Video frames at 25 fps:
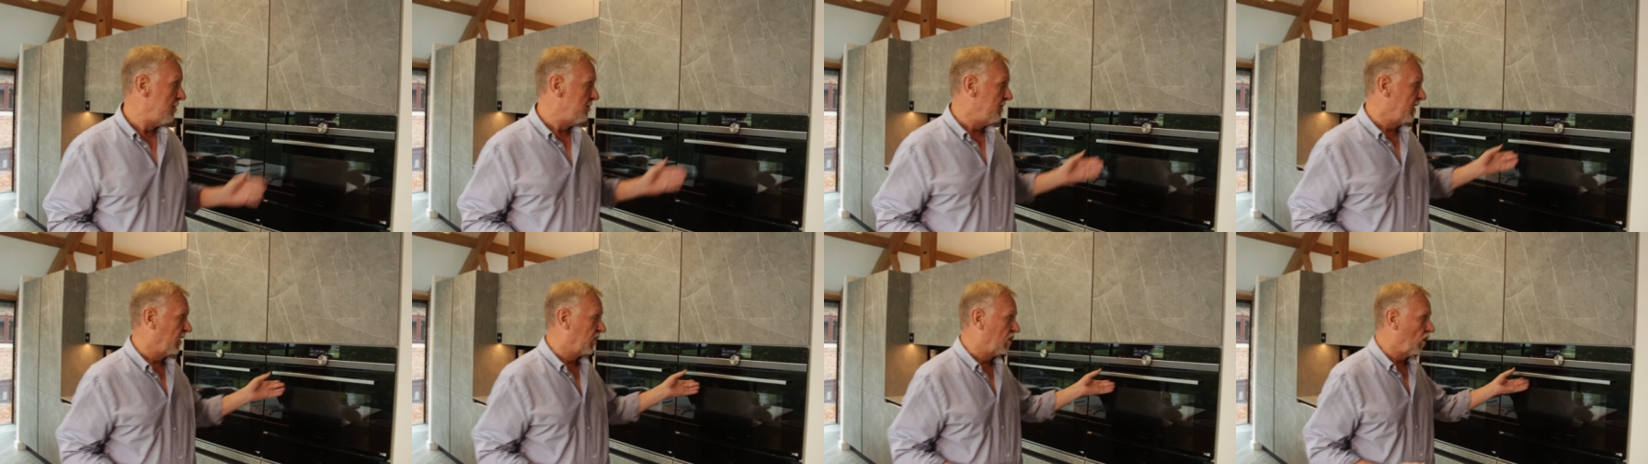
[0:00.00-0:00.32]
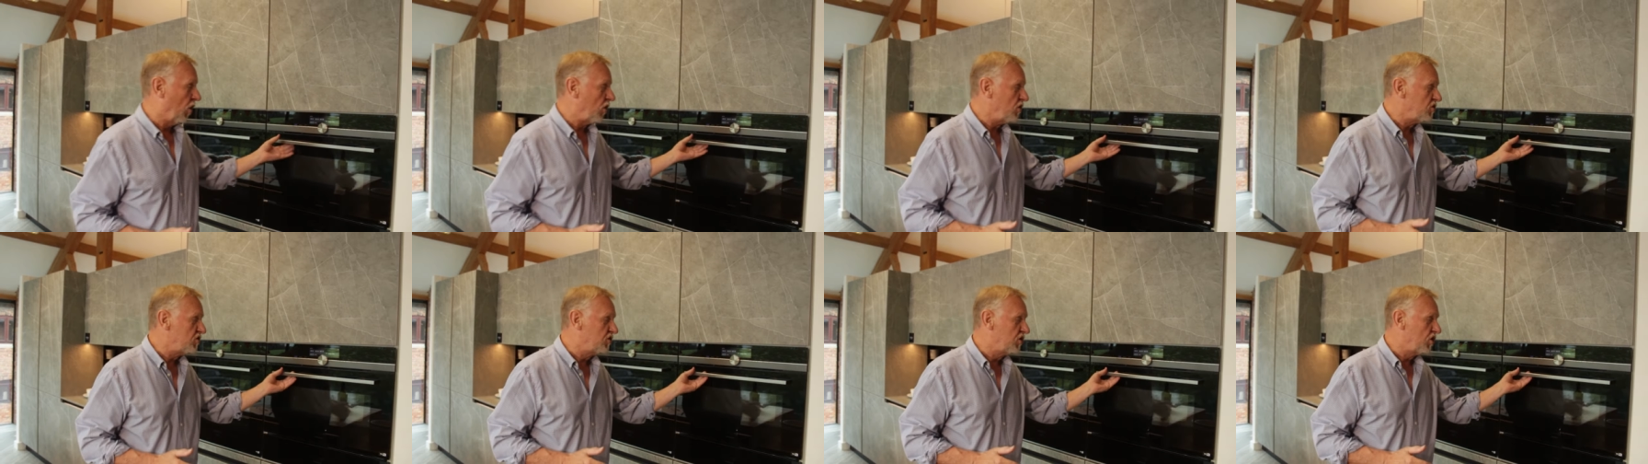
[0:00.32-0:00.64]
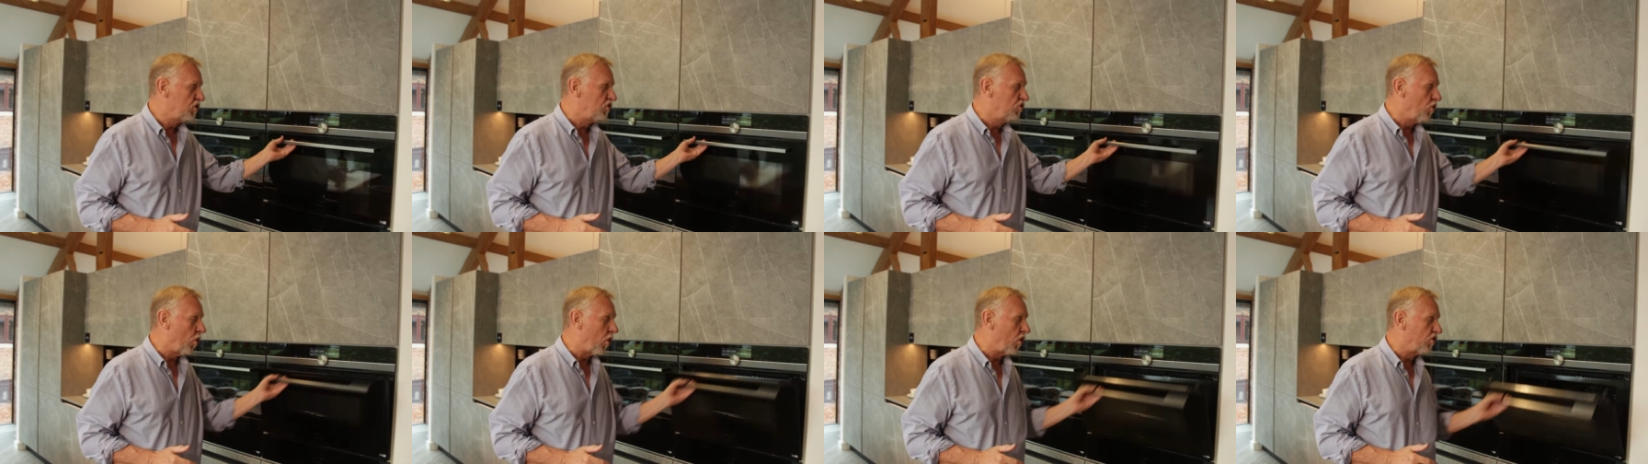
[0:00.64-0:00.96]
because the
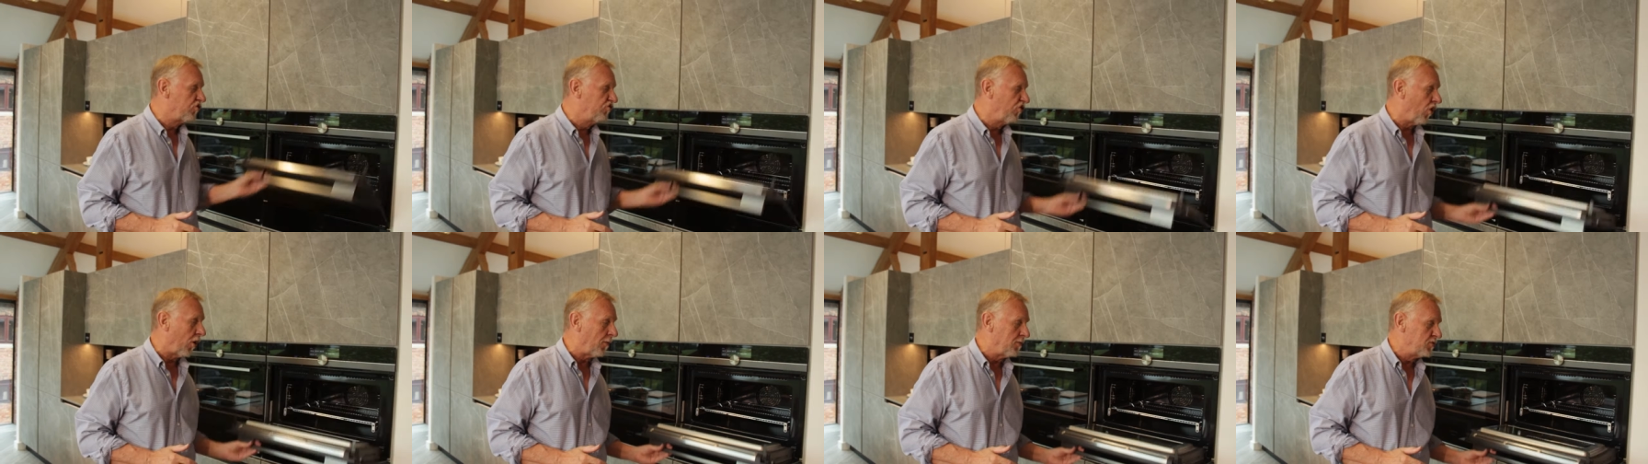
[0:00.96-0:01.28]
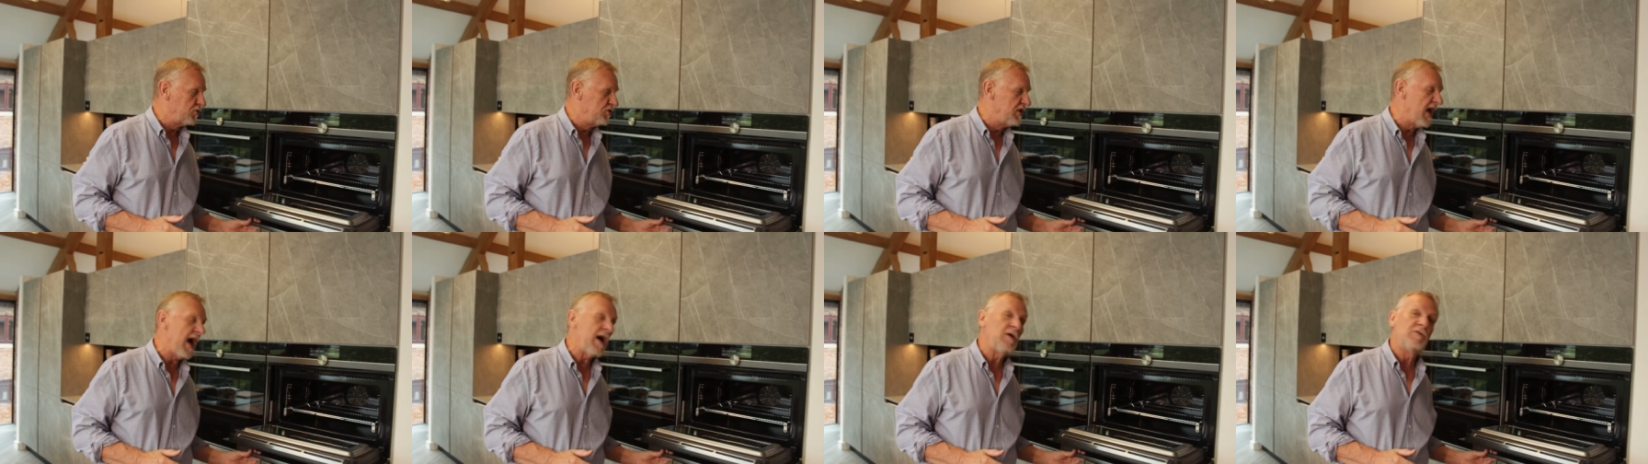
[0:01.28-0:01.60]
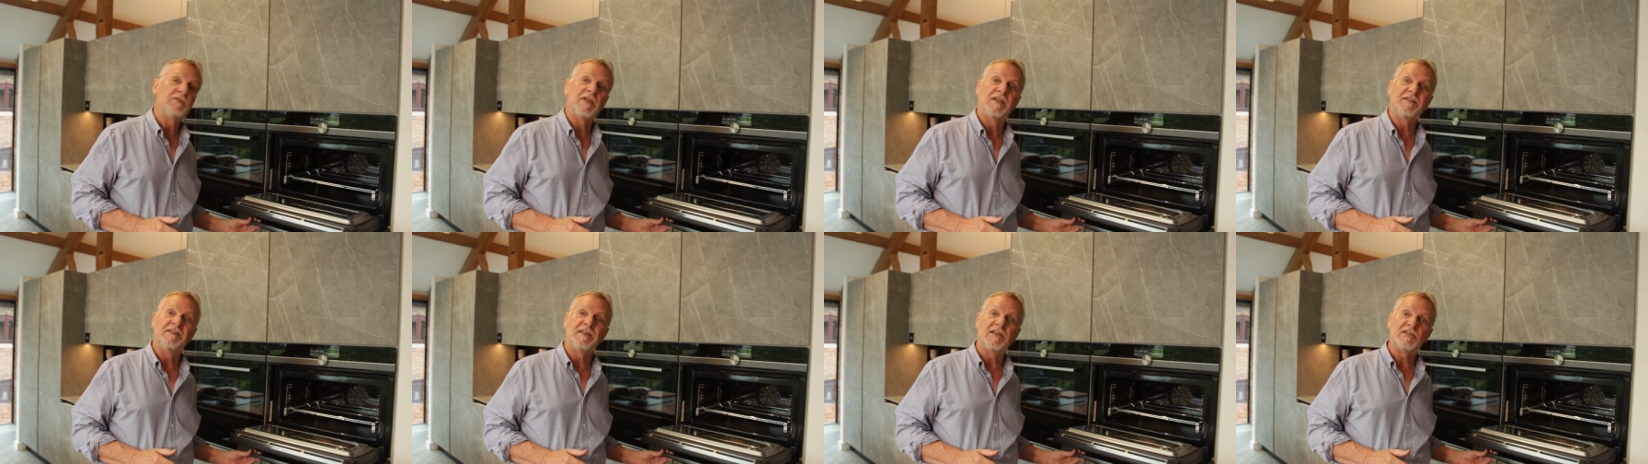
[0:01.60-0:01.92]
door drops
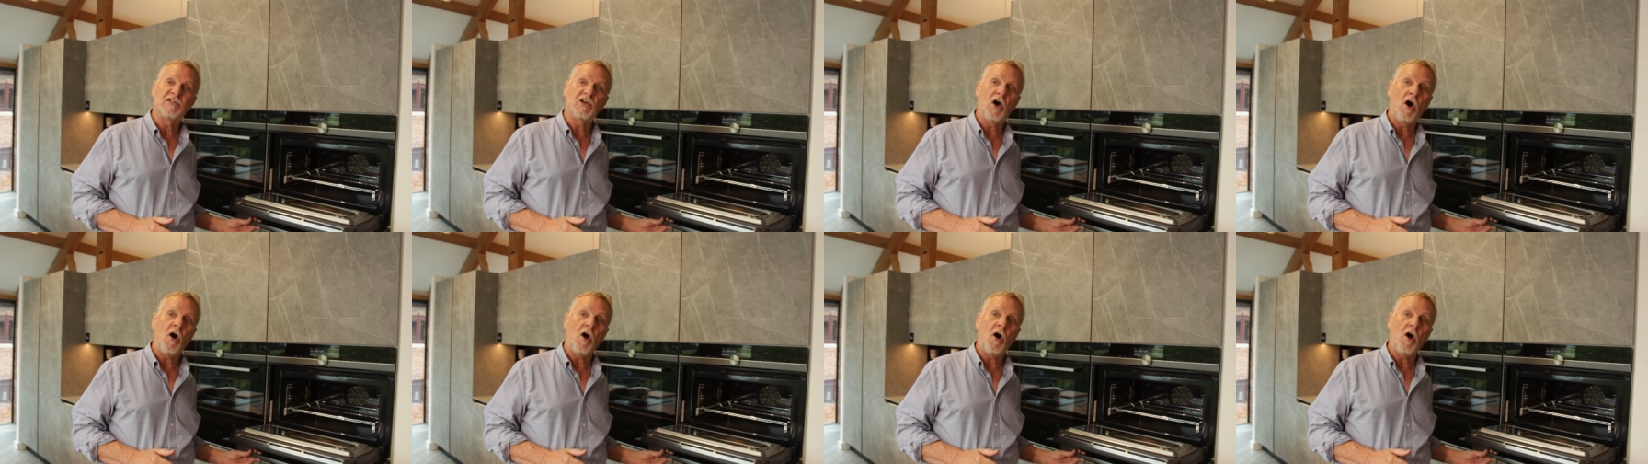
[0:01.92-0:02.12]
down and is